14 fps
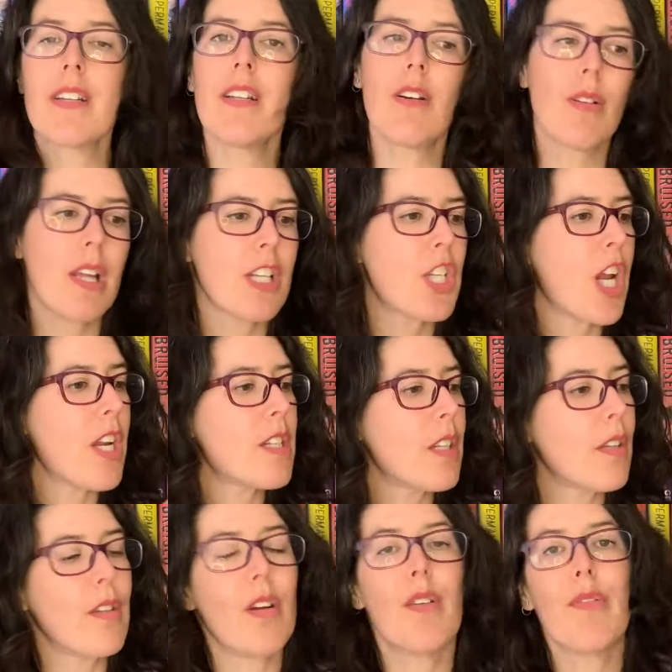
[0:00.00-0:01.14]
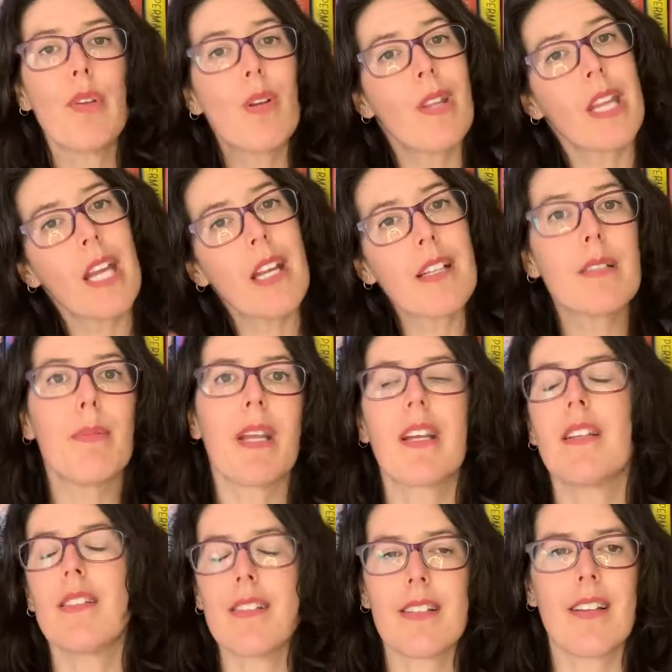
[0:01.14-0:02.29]
You know, they changed a little few things,
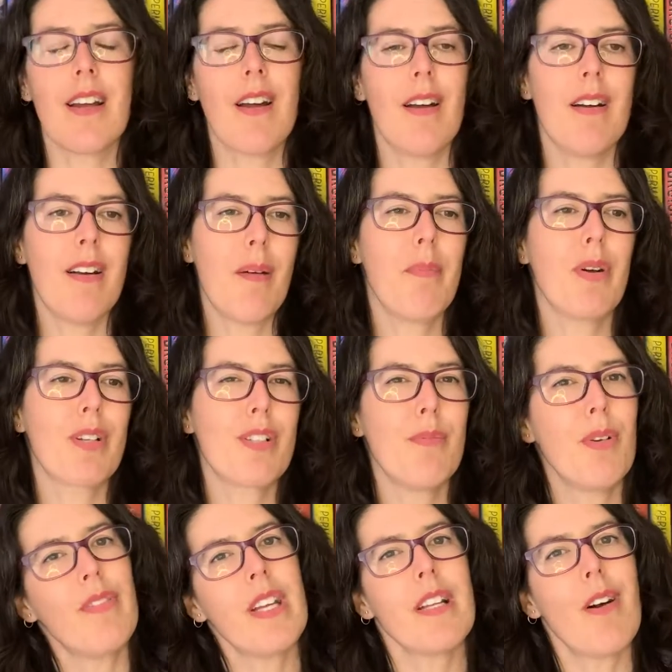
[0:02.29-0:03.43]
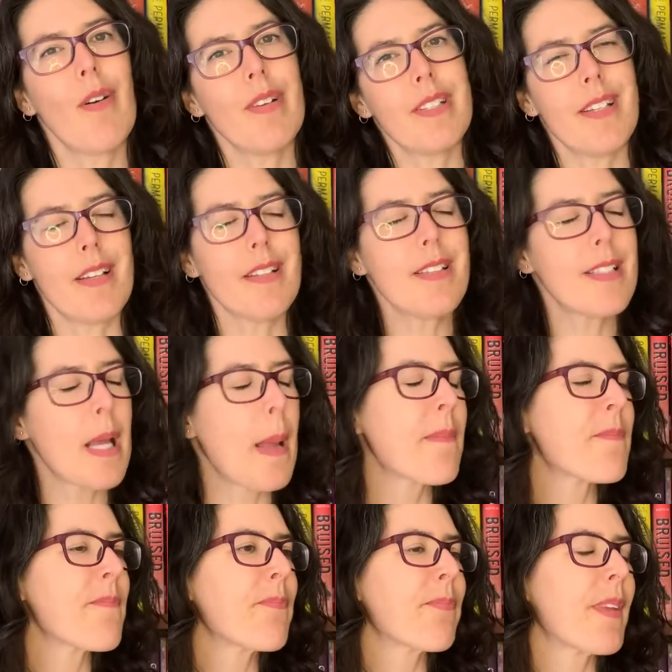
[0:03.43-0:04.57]
because a book to movie always does.
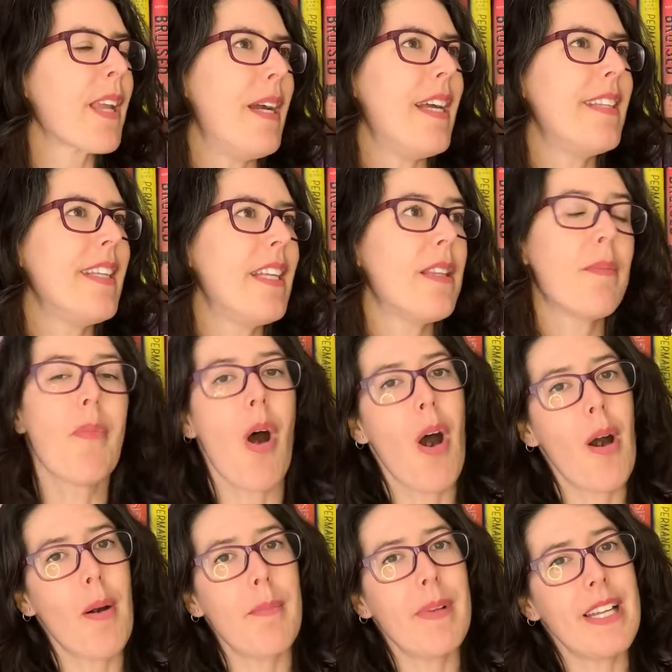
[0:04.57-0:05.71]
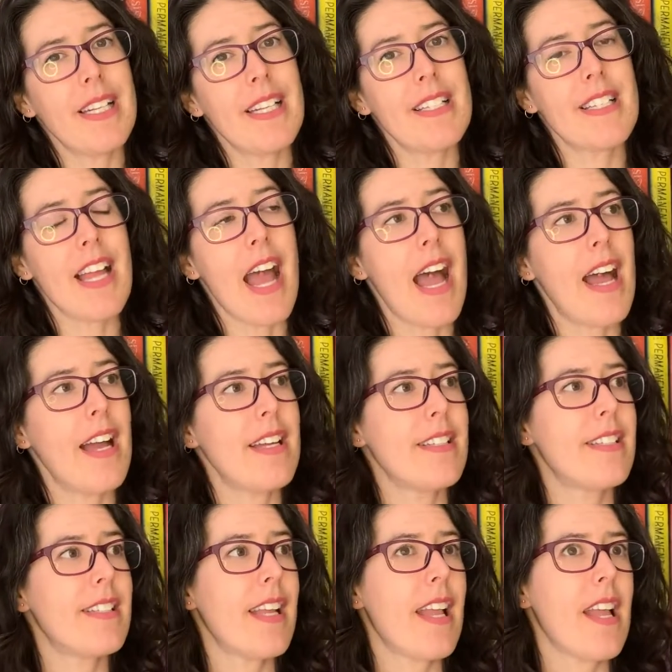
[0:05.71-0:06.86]
And then the mom in it
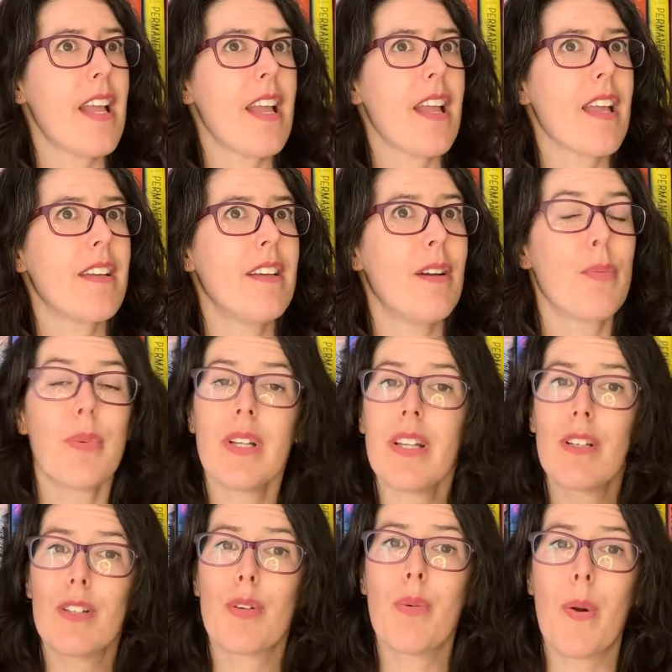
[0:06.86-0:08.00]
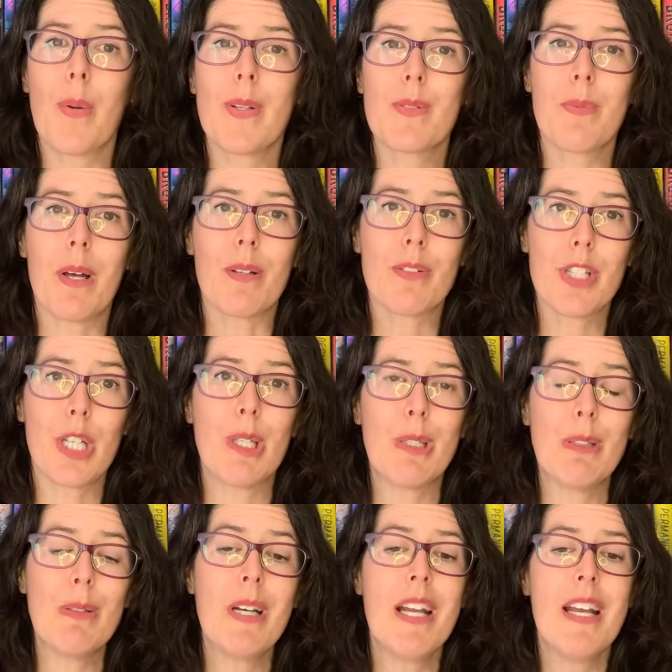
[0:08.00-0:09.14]
had a really good quote as well
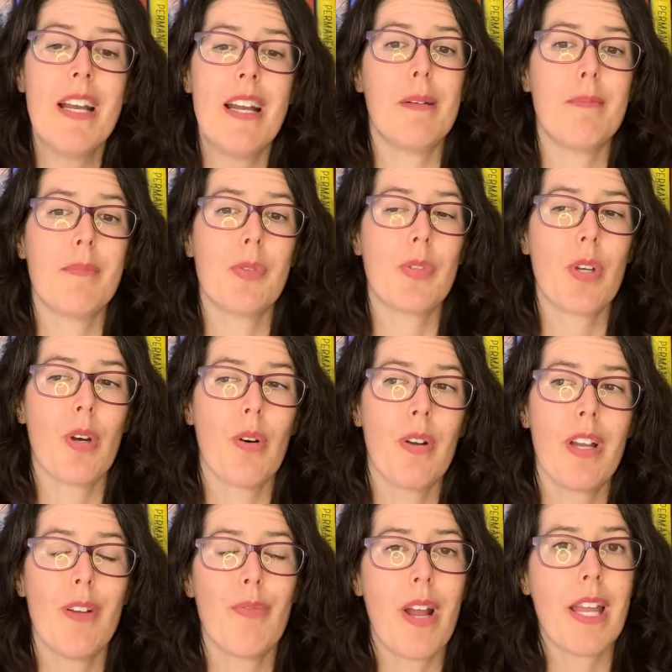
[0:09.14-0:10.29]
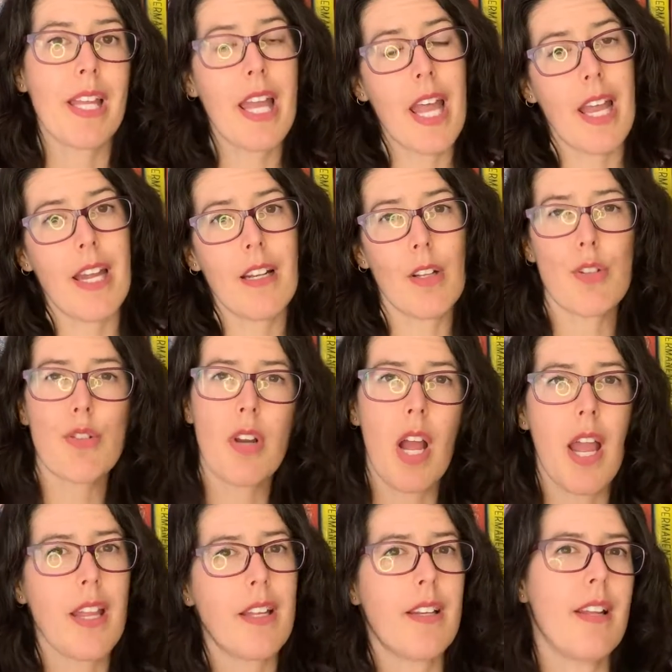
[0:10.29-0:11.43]
too. So if I can, I'll try
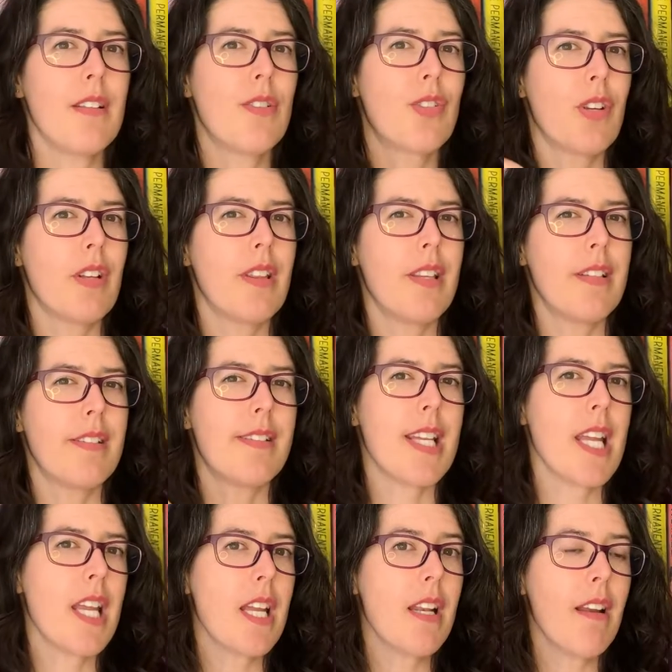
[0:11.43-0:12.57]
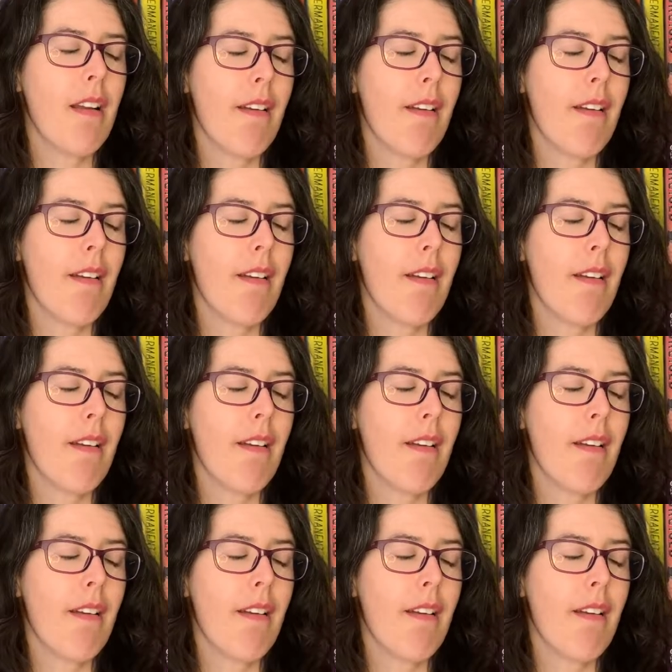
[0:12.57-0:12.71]
and insert the scene.